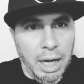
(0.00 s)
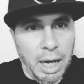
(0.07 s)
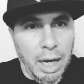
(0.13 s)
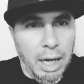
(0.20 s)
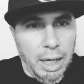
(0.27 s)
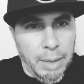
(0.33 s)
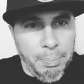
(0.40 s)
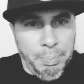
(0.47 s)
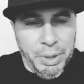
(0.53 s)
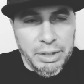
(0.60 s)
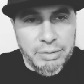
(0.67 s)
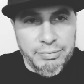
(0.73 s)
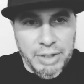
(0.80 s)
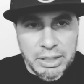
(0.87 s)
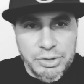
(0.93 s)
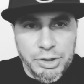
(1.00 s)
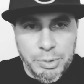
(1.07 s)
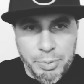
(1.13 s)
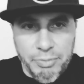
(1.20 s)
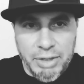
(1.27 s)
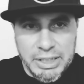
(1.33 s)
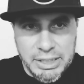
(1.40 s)
bit of unsupervised
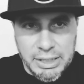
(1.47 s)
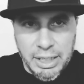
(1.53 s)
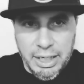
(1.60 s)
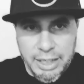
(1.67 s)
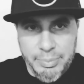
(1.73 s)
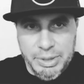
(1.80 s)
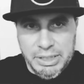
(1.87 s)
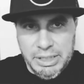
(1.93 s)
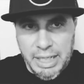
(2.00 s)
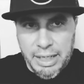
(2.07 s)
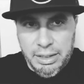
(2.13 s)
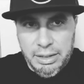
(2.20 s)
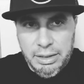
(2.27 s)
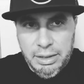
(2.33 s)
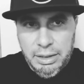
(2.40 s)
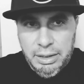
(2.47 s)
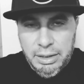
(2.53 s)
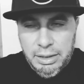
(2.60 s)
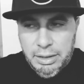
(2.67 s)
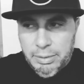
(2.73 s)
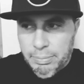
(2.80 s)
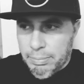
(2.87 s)
time is that
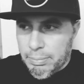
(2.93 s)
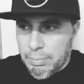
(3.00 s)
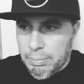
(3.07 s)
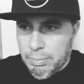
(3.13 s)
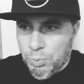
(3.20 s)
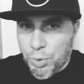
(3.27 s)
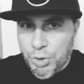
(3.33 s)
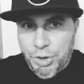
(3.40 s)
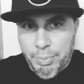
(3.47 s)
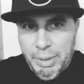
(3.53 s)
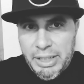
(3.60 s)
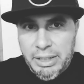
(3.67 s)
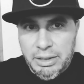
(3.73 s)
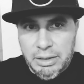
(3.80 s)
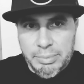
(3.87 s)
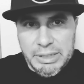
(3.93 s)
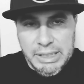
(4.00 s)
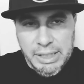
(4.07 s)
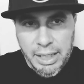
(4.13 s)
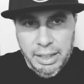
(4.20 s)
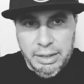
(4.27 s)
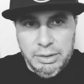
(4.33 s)
where you're making the mistake.
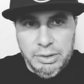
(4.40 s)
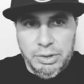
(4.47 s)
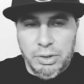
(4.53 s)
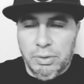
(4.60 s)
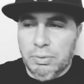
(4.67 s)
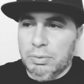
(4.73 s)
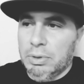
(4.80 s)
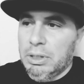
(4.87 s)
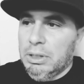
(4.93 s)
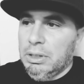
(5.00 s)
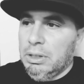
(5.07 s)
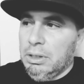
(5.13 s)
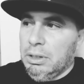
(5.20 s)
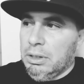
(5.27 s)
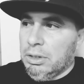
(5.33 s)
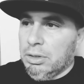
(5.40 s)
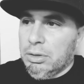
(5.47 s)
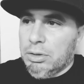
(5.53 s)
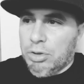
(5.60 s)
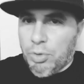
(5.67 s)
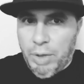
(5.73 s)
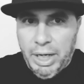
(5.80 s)
So
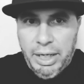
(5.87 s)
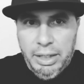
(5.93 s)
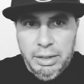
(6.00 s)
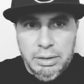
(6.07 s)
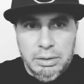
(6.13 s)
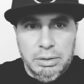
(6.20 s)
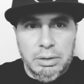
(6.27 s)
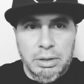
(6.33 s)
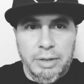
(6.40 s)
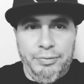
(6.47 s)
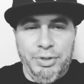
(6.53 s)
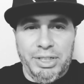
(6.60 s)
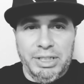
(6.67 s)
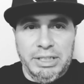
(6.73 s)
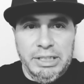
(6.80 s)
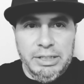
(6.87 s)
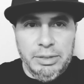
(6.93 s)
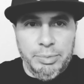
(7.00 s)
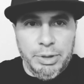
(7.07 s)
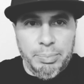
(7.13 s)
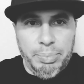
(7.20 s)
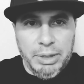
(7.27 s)
crate, if you can teach them to
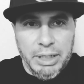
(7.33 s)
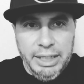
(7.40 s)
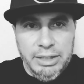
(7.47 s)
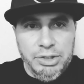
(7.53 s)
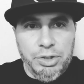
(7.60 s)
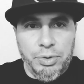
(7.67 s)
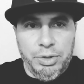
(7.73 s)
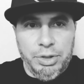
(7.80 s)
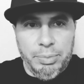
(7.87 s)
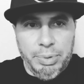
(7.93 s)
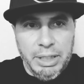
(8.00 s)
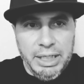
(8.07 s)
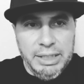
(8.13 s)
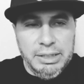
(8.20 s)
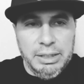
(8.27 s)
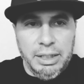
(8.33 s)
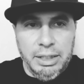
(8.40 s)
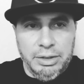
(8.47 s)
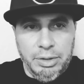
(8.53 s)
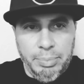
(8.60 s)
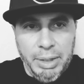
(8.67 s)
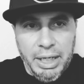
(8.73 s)
place, go to their place, lay on their
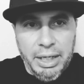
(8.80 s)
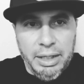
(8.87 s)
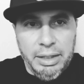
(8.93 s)
bed,